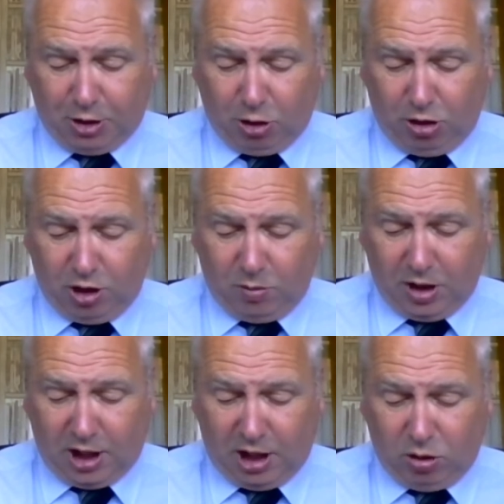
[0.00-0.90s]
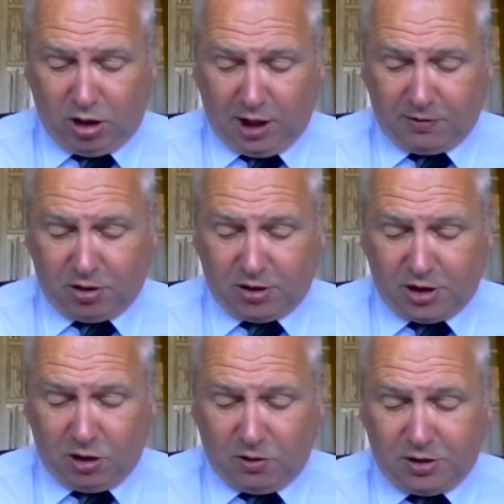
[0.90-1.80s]
thought that we can't look after
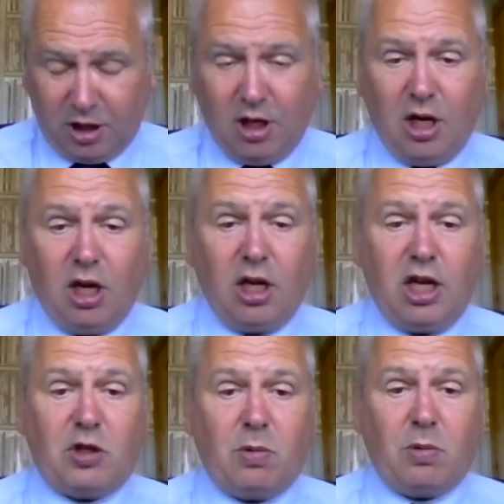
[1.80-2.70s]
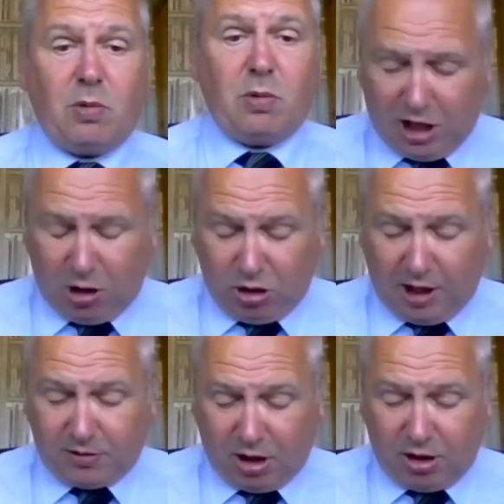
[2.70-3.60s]
ourselves unless we can't look
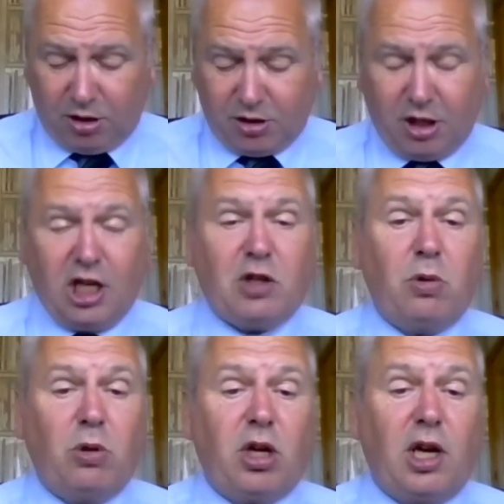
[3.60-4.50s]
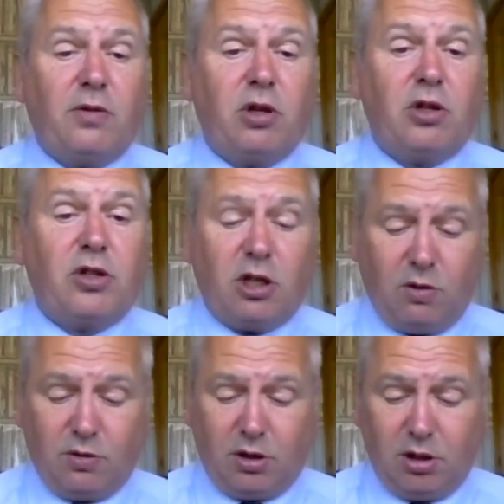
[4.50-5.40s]
after others unless we look after
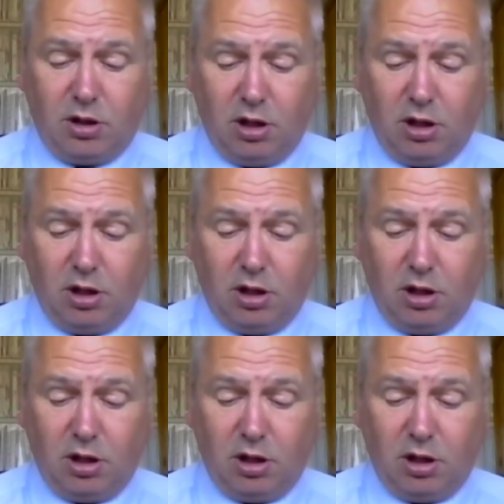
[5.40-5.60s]
ourselves.